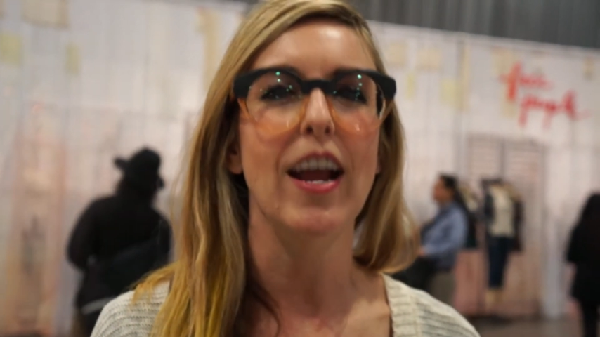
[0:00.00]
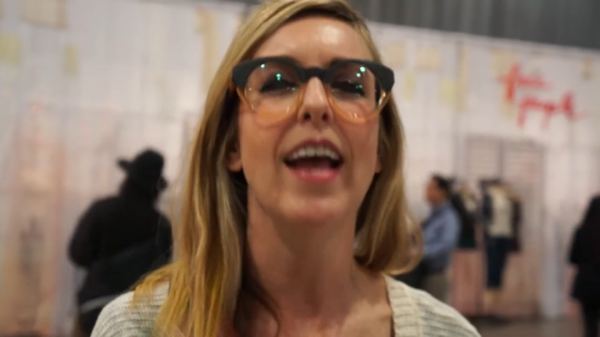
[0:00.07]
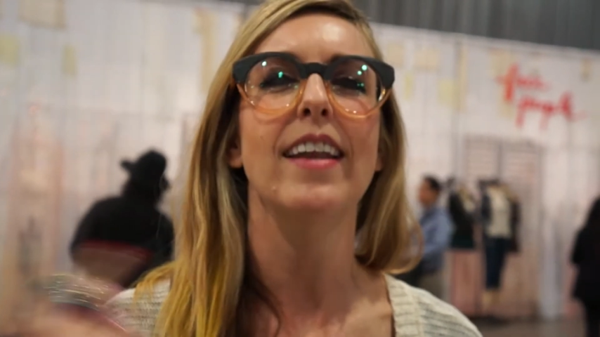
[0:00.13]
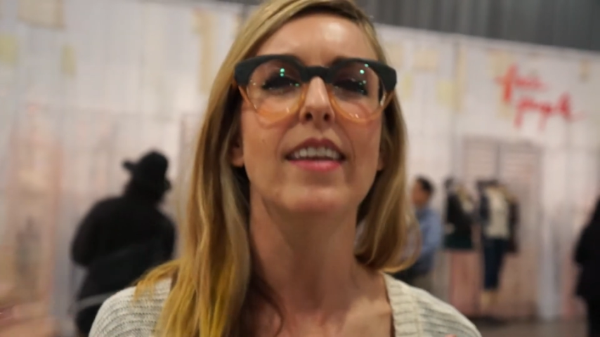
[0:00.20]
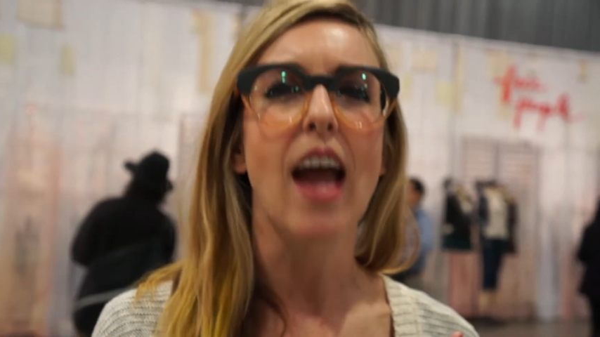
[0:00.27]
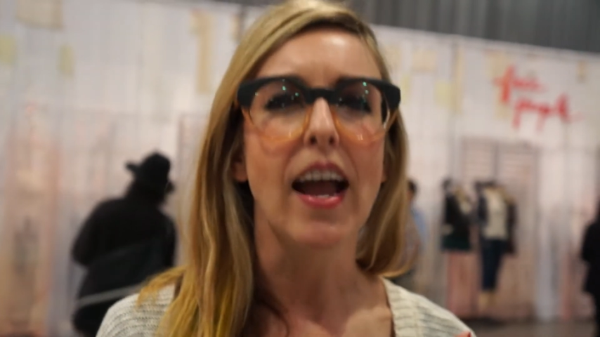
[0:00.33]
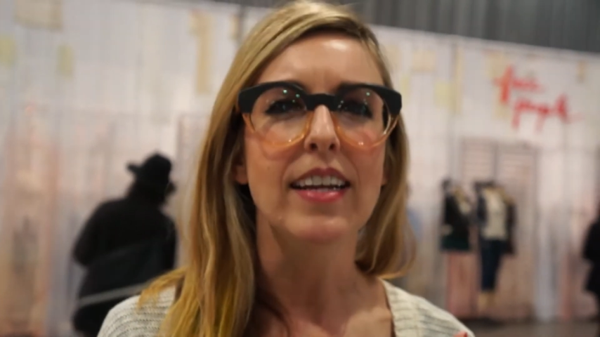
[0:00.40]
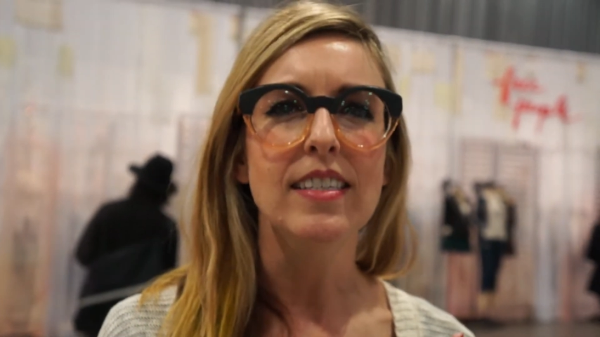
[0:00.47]
At
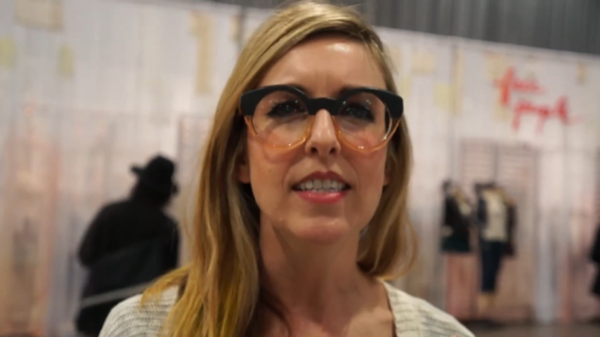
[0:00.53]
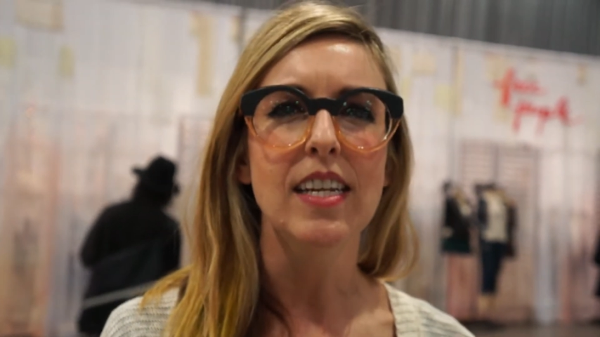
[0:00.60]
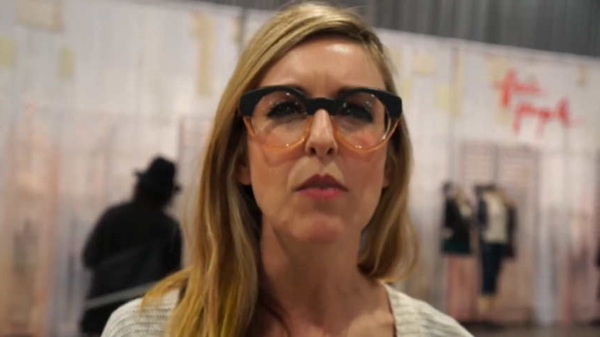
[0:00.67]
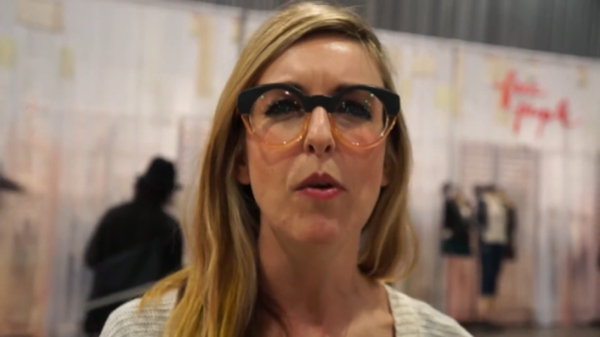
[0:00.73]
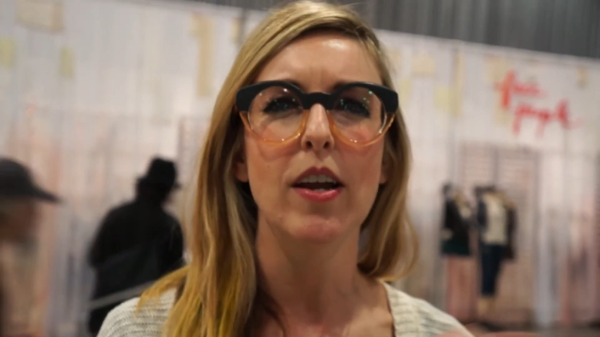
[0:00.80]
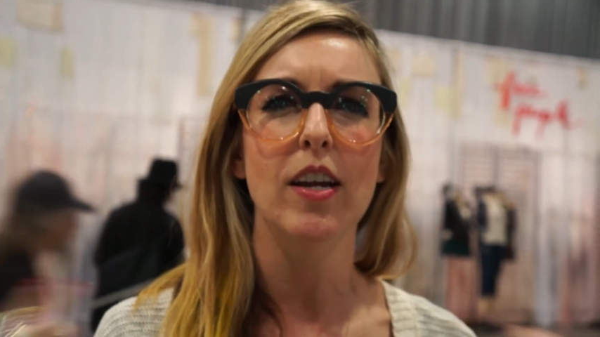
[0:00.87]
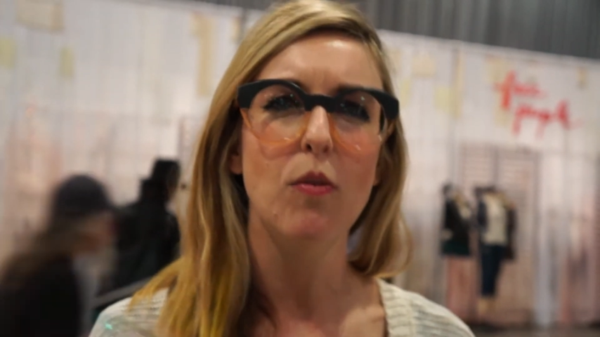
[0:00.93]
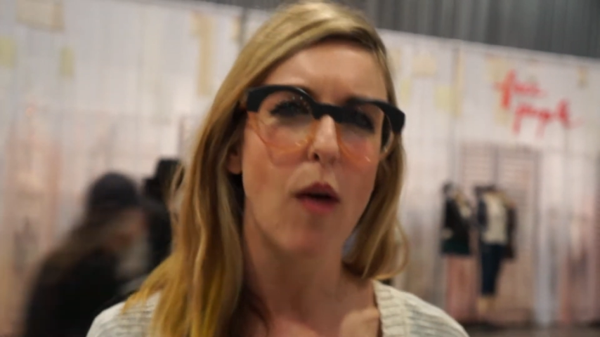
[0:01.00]
90,
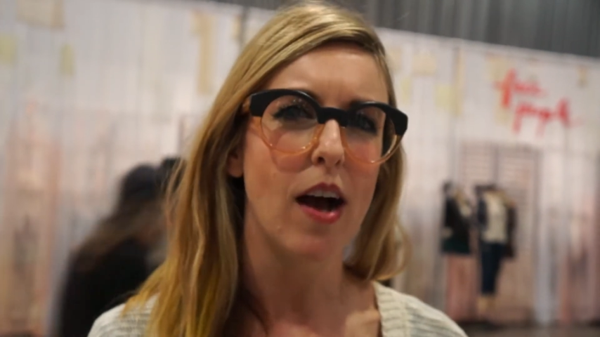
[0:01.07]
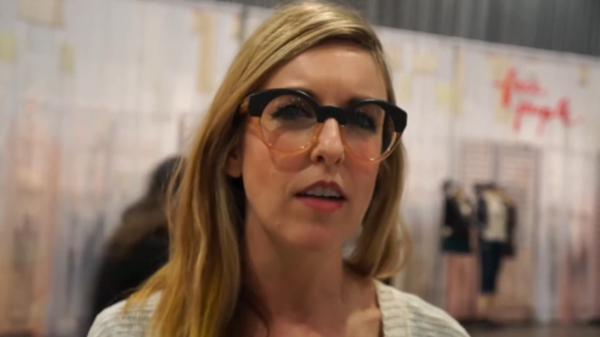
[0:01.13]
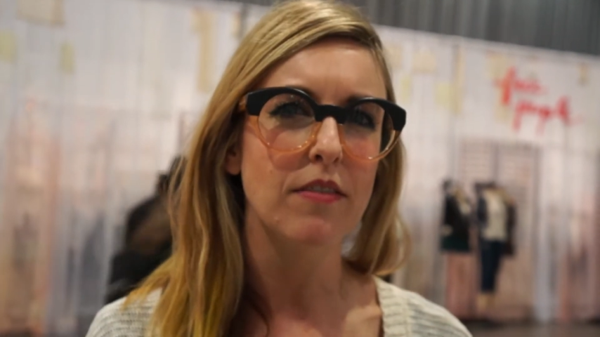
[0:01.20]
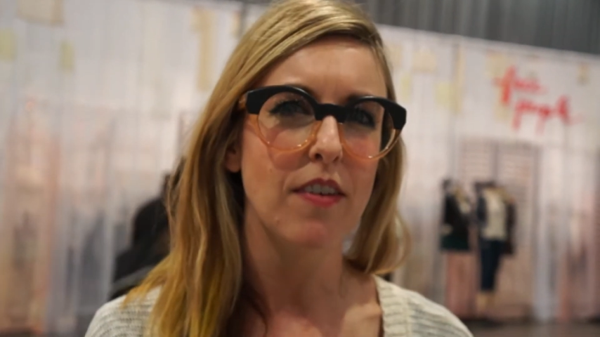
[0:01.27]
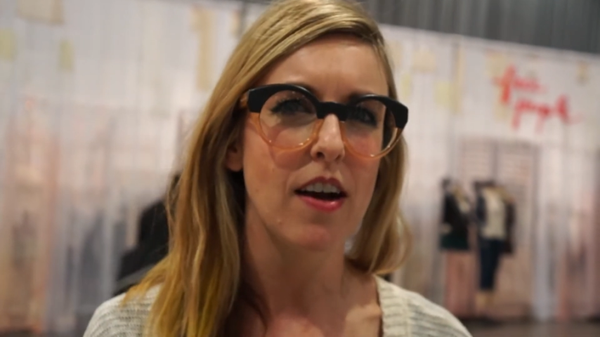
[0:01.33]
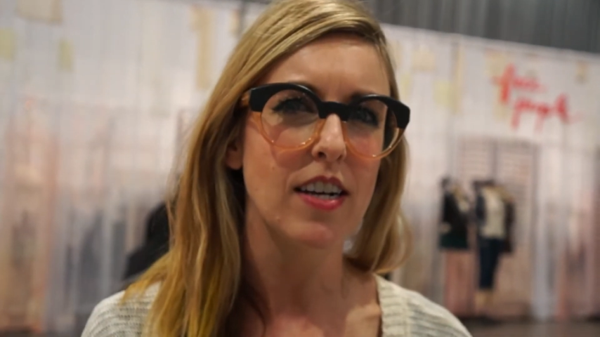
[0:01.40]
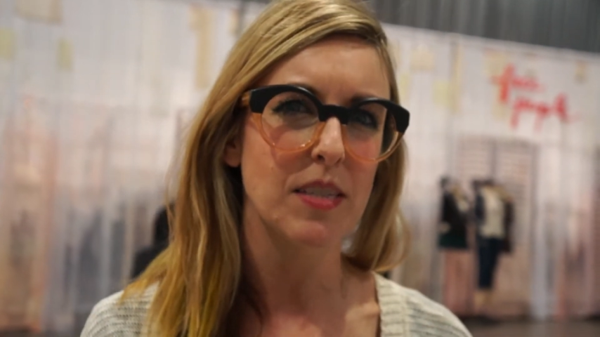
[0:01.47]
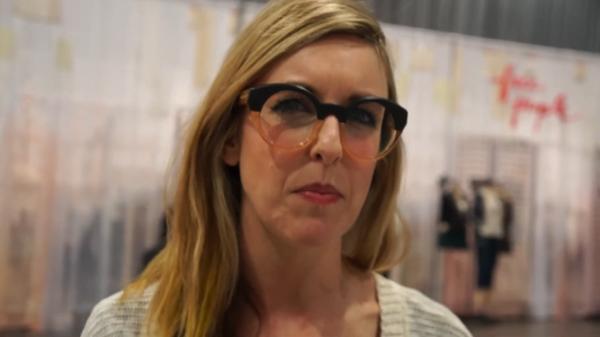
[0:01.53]
wearing Wild
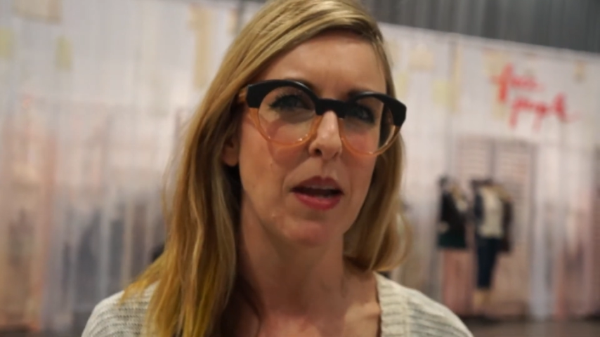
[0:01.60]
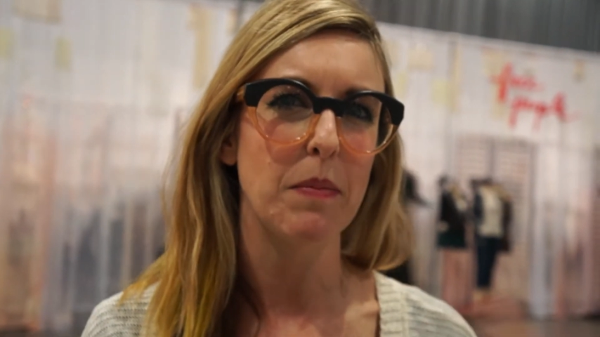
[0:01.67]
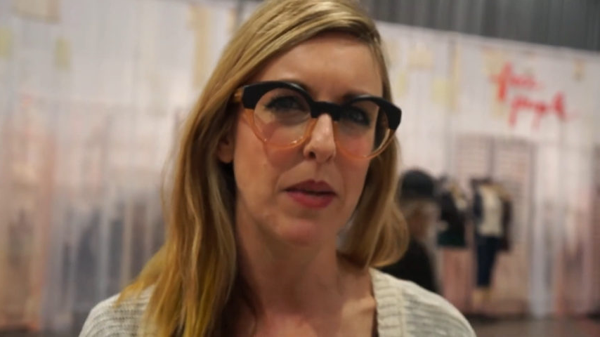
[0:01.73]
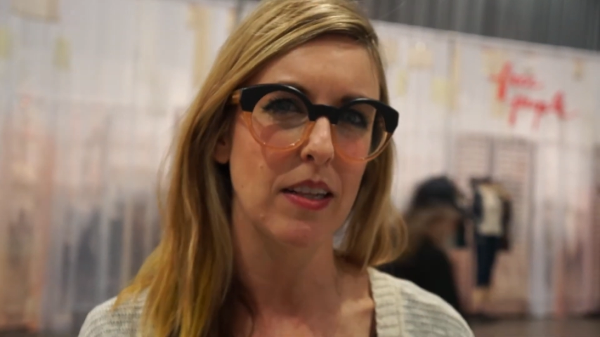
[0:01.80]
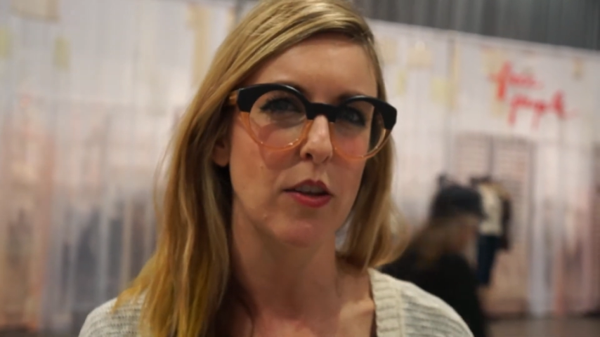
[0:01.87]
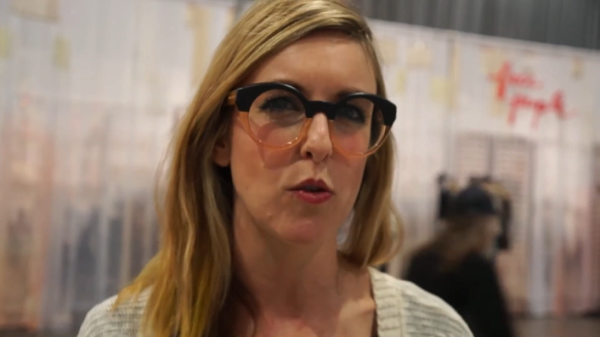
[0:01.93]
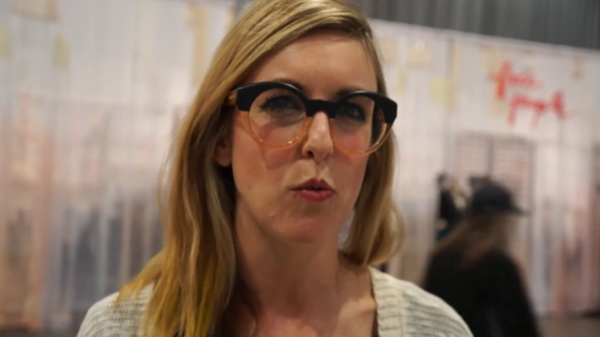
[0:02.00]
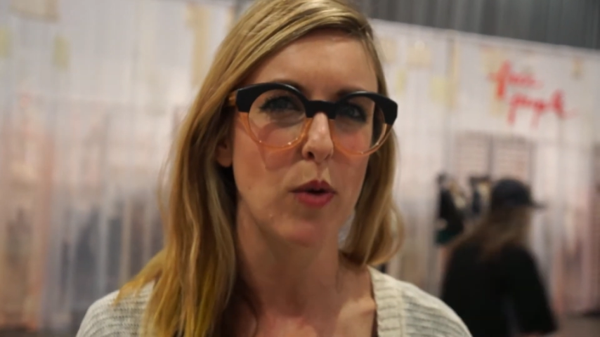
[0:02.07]
Fox might be
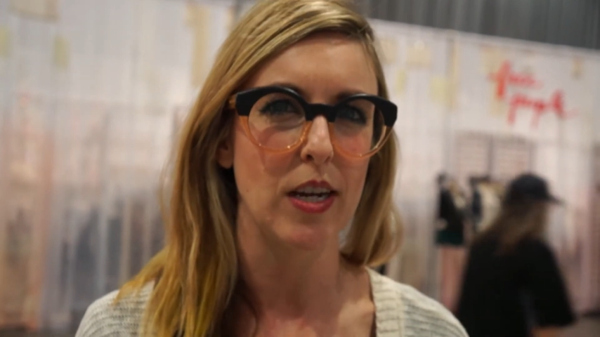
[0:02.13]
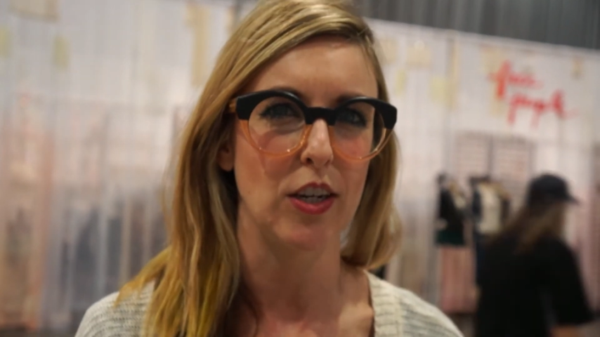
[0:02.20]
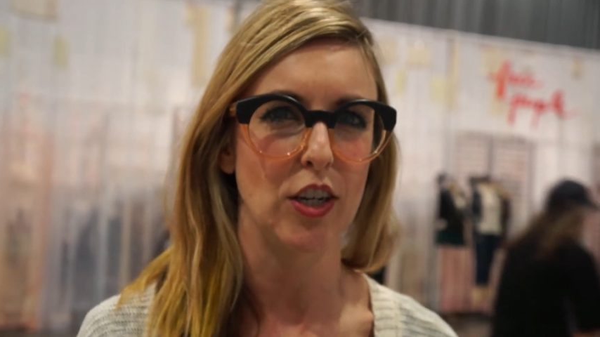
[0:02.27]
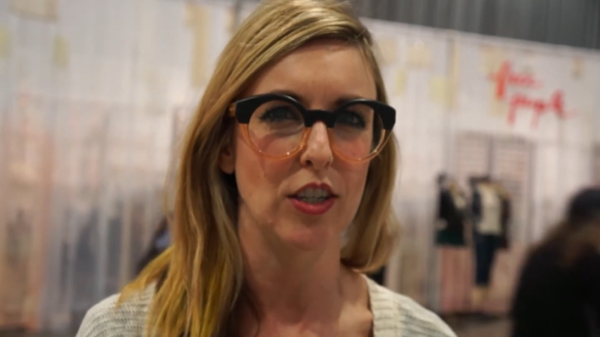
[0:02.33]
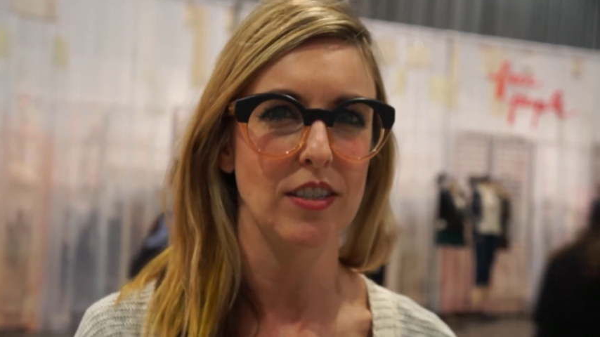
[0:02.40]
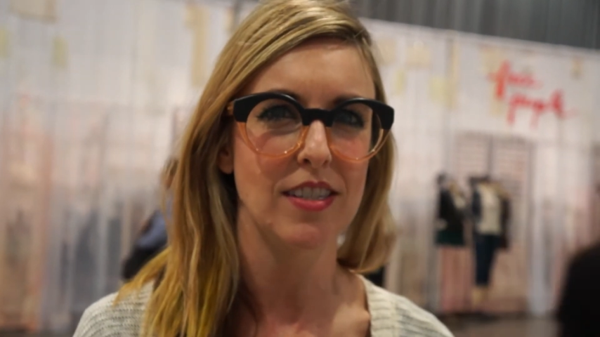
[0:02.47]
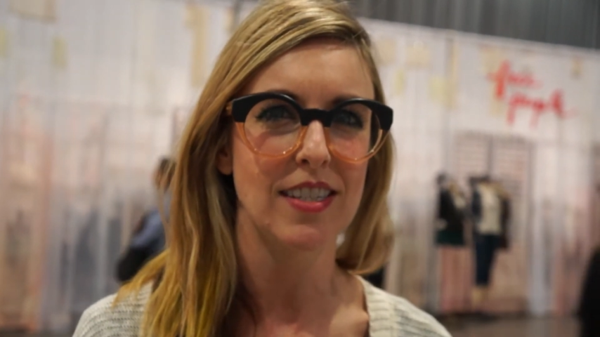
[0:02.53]
a little weird.